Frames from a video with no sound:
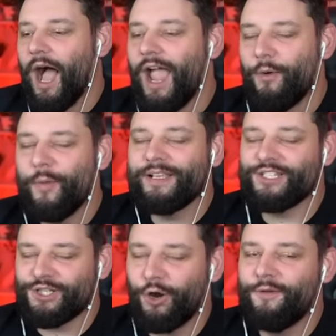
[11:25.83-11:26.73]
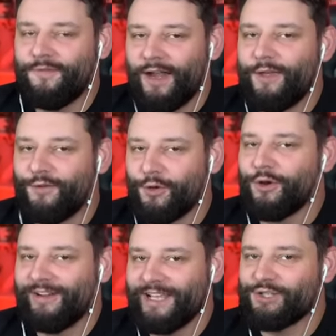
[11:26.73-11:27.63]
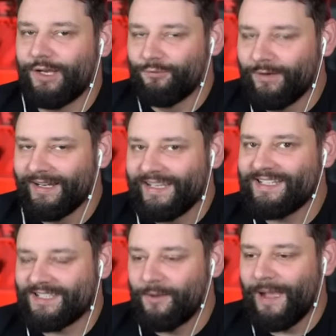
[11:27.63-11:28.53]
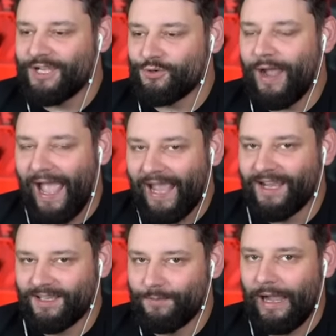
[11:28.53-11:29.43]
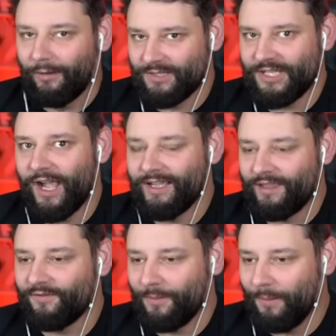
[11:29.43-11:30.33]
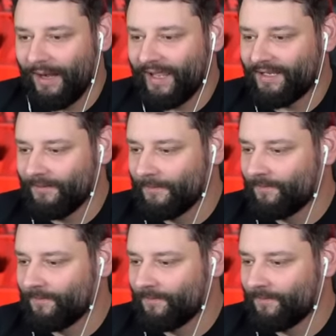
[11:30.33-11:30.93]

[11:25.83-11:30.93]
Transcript: It would be so funny if you could literally release them as you're hanging them outside of the plane.